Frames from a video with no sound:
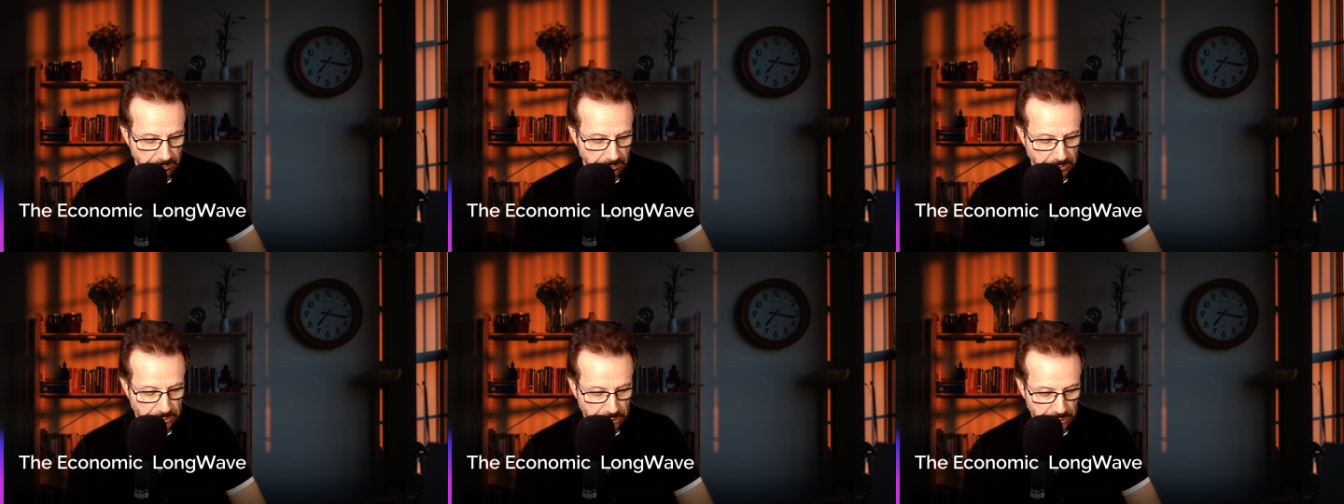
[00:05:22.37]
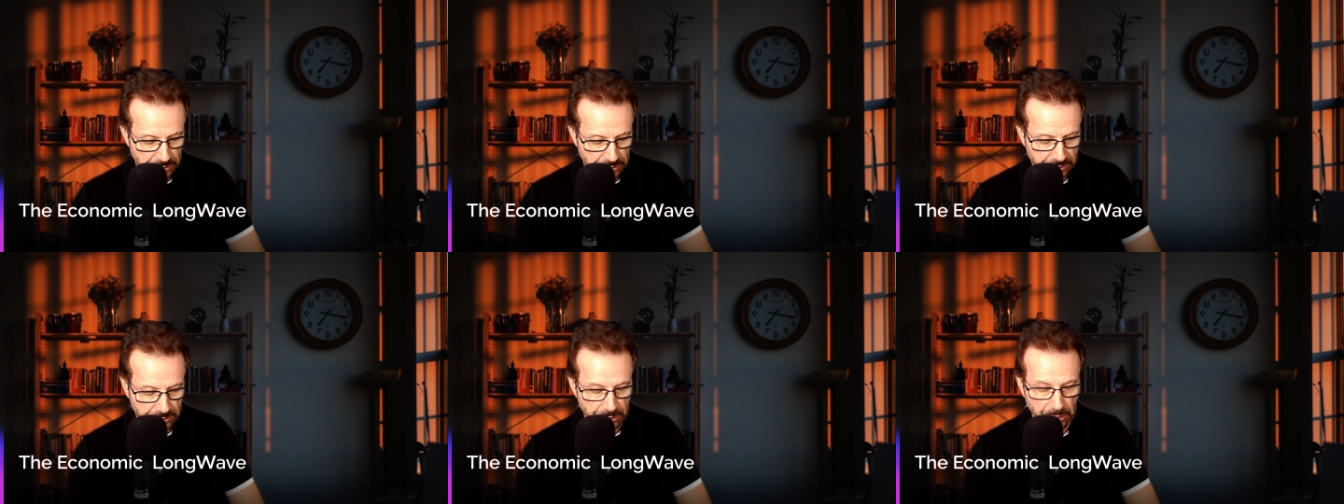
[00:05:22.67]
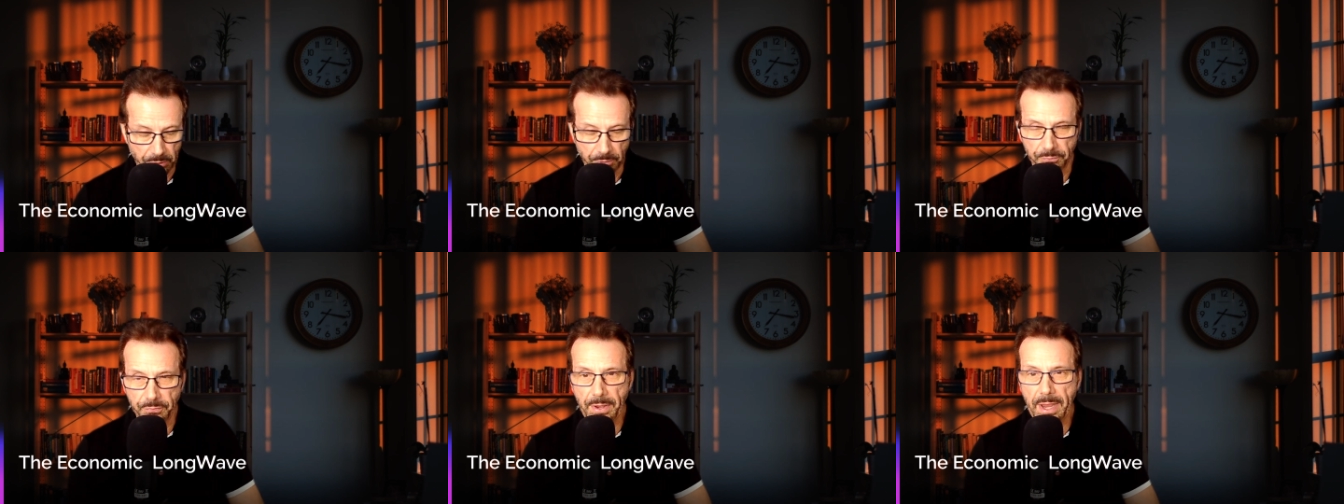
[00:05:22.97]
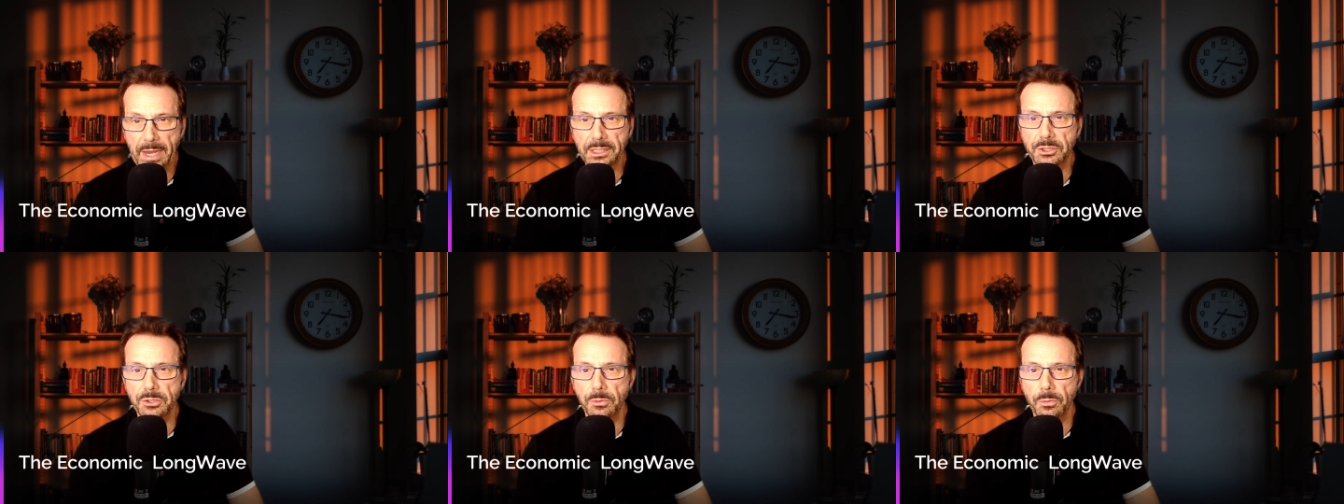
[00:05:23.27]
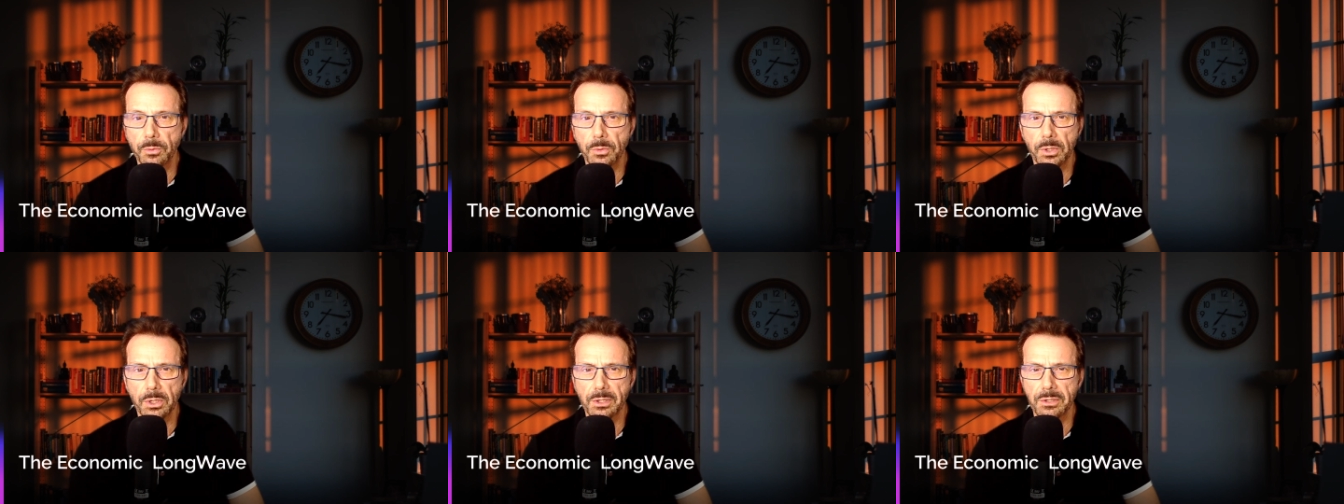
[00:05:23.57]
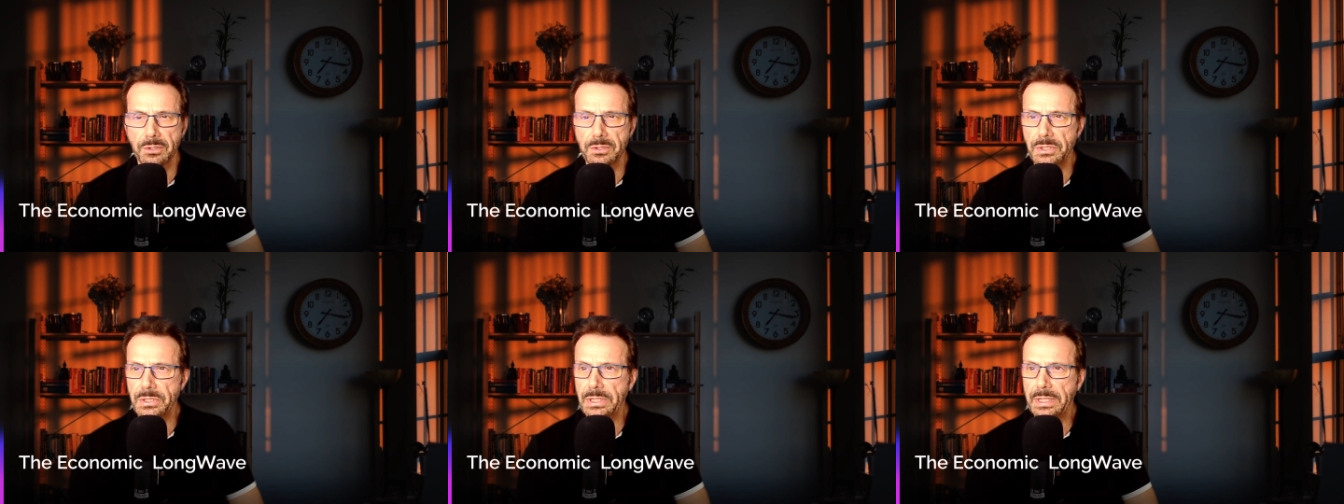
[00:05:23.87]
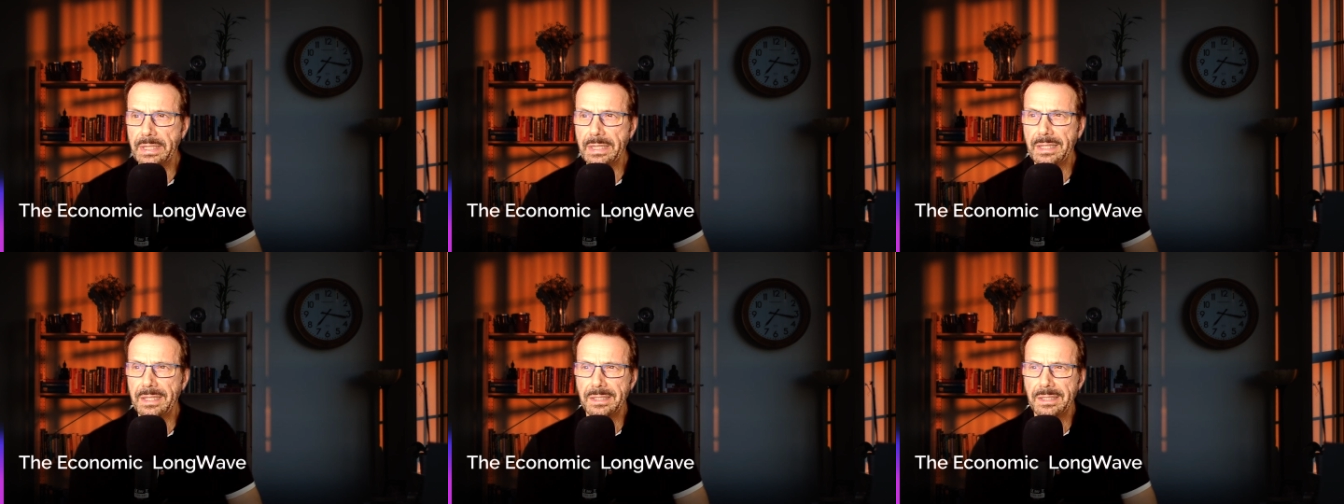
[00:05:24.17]
That was just you know factory
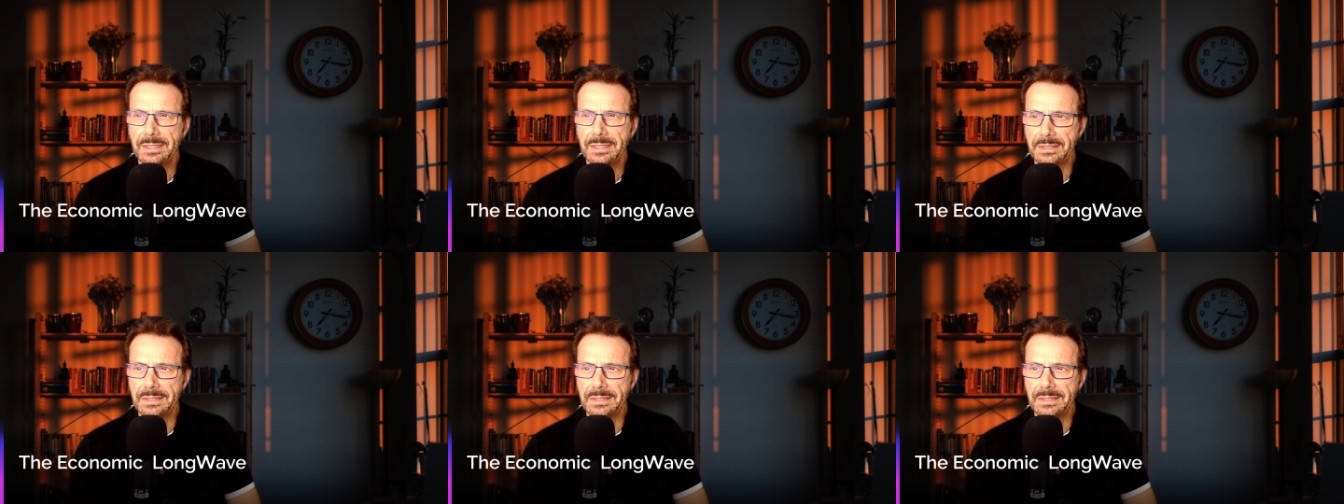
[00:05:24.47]
workers.